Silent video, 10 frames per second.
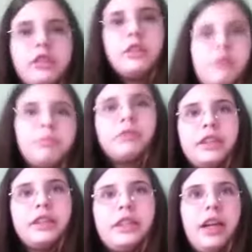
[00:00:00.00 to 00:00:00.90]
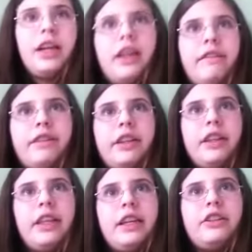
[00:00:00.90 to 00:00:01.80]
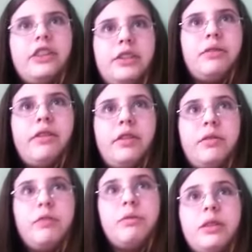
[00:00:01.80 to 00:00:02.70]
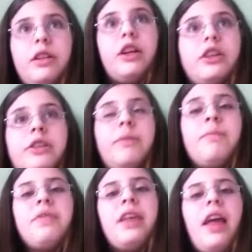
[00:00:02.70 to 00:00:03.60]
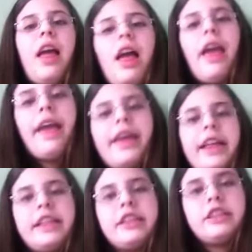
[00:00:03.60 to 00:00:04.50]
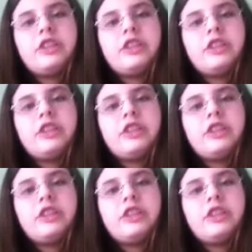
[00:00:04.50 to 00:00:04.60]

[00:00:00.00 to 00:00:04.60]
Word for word: she's all pretty and everything. She gets what she wants with her looks. And